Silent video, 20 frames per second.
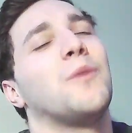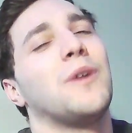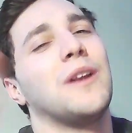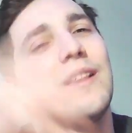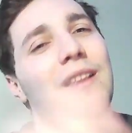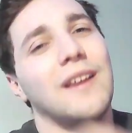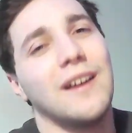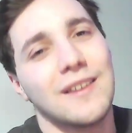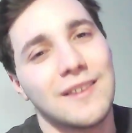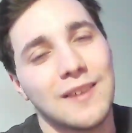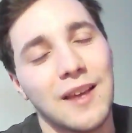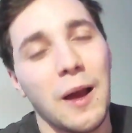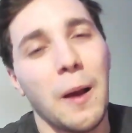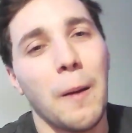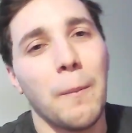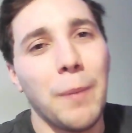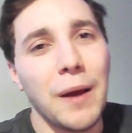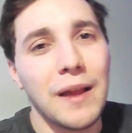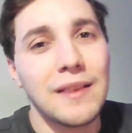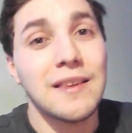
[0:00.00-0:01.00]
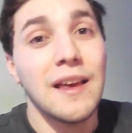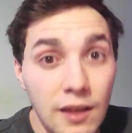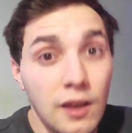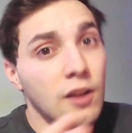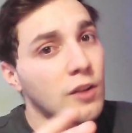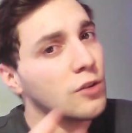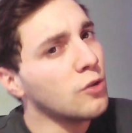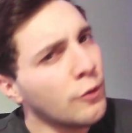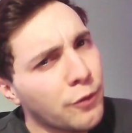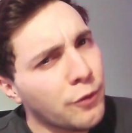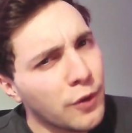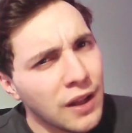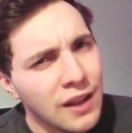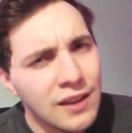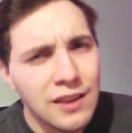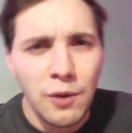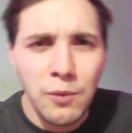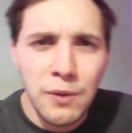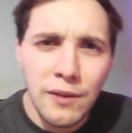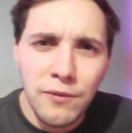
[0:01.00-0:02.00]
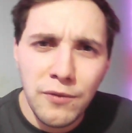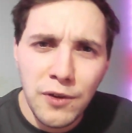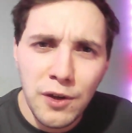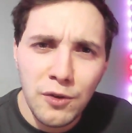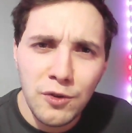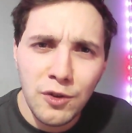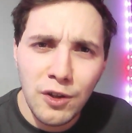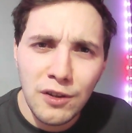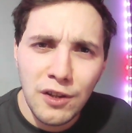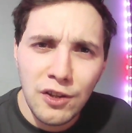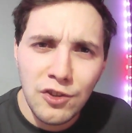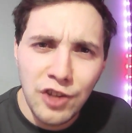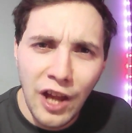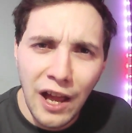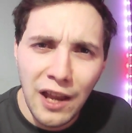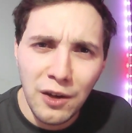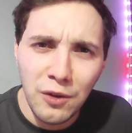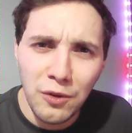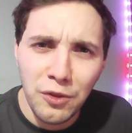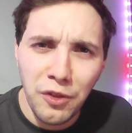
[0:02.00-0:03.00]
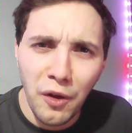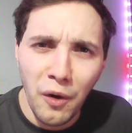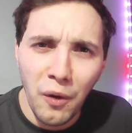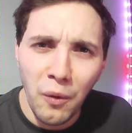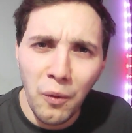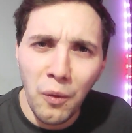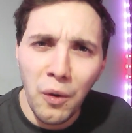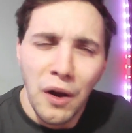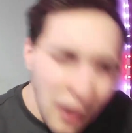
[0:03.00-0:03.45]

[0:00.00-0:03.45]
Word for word: what he does. But don't forget to win videos on the channel though.